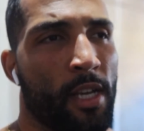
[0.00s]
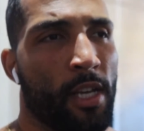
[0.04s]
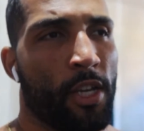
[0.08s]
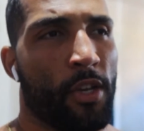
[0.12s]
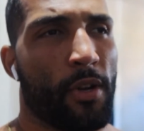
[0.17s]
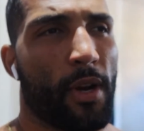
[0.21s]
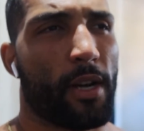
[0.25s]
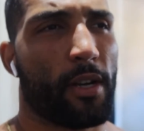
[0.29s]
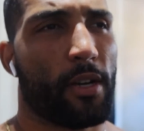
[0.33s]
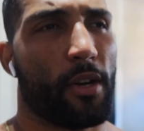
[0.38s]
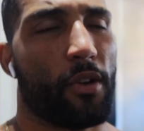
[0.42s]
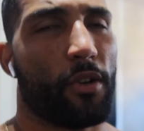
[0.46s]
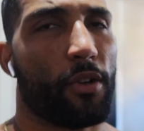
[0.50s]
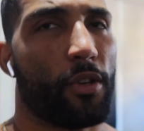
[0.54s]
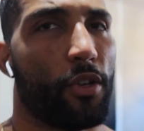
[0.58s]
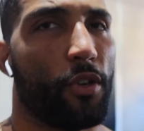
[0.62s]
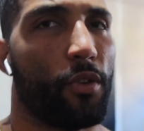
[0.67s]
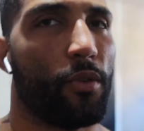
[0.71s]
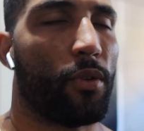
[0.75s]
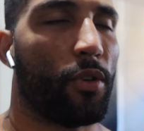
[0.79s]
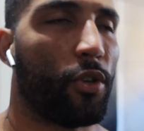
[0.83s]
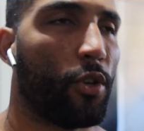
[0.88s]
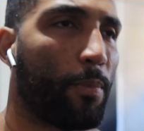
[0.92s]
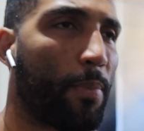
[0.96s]
I don't know,
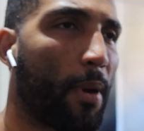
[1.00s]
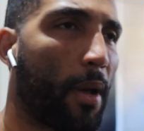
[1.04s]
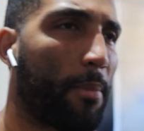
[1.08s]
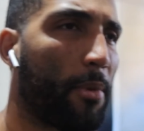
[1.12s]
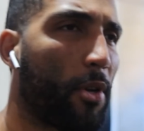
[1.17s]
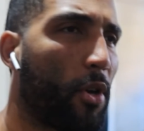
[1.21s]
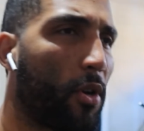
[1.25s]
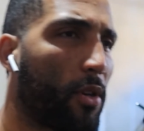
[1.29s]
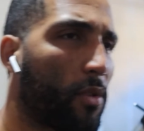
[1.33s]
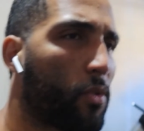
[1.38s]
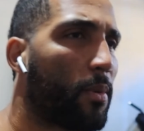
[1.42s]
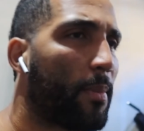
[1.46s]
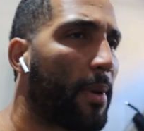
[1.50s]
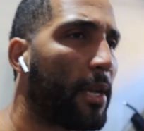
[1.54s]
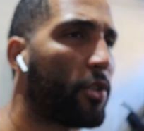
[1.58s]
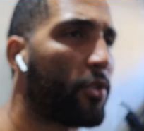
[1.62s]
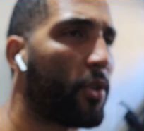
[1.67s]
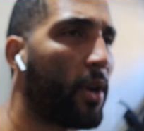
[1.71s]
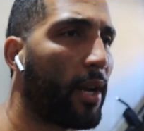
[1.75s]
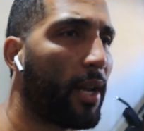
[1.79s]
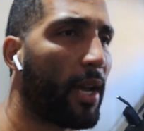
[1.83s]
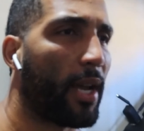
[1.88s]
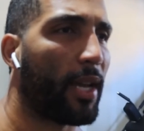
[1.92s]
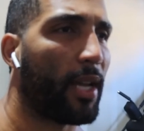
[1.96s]
you'll probably notice with my
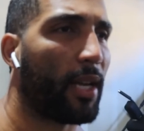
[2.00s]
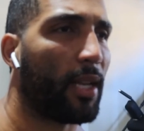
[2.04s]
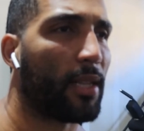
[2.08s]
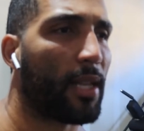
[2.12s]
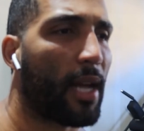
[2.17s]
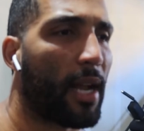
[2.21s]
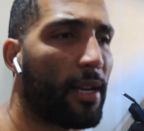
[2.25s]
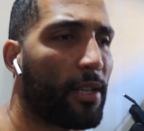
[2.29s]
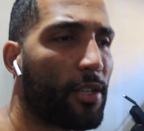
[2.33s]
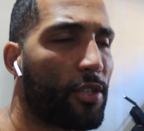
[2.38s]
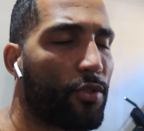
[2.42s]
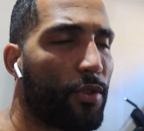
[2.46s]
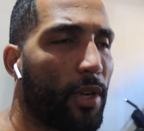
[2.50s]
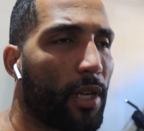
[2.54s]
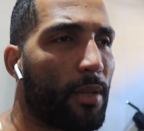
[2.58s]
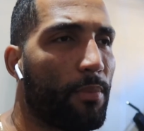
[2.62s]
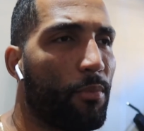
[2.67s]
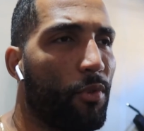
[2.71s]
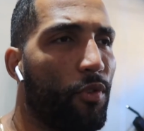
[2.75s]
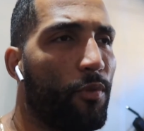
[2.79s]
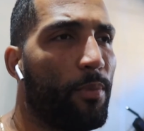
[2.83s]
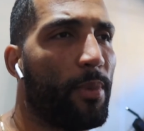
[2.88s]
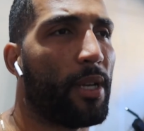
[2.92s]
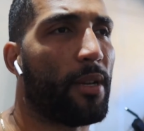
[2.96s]
training, I get a lot of strict
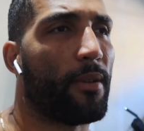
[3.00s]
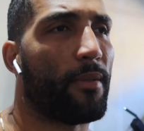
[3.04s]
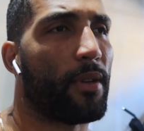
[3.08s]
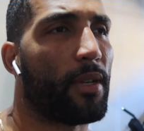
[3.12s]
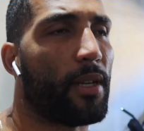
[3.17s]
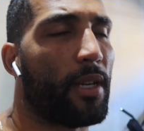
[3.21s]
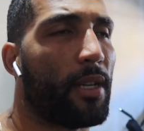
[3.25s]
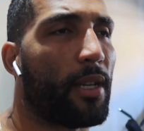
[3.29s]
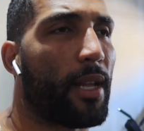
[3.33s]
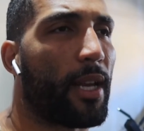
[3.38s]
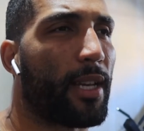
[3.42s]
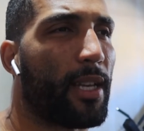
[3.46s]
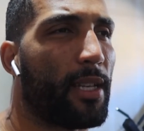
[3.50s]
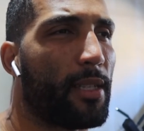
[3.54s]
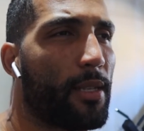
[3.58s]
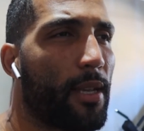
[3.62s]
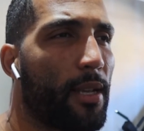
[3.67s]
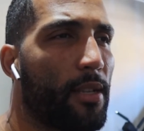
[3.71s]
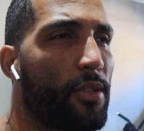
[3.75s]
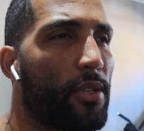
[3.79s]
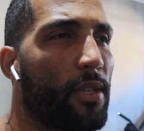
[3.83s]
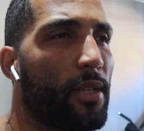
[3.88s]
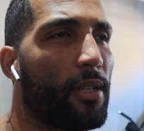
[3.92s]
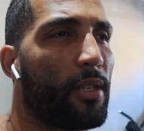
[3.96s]
movement and like
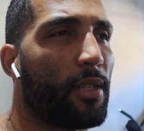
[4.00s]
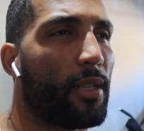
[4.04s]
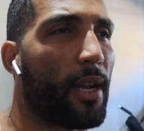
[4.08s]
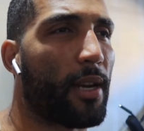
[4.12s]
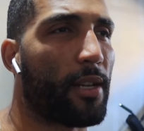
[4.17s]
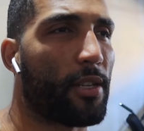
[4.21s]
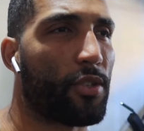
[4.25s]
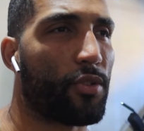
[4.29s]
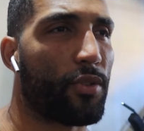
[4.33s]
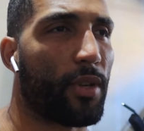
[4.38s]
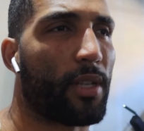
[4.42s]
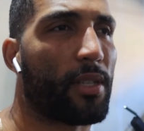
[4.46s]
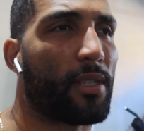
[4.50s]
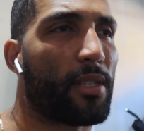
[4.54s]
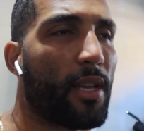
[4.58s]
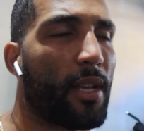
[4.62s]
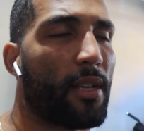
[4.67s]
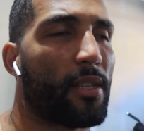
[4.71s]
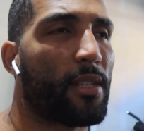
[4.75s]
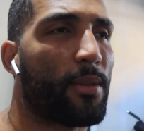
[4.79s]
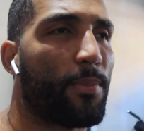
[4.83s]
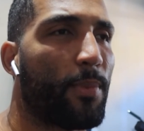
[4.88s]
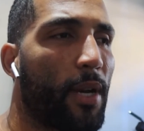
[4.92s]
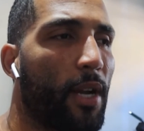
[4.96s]
intention, a lot of strict
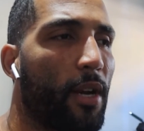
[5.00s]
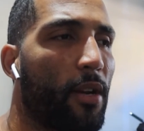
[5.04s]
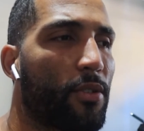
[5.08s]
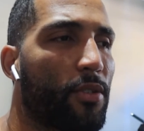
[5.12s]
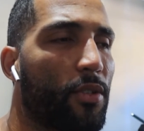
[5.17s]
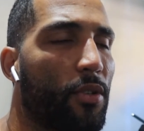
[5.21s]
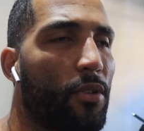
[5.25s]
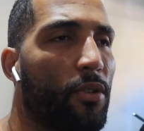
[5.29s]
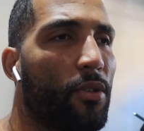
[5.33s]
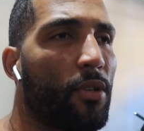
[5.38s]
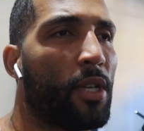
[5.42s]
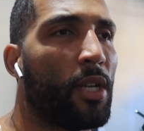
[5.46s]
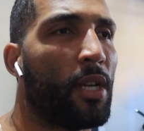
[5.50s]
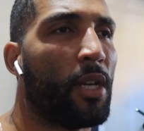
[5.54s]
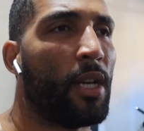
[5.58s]
sets, but I also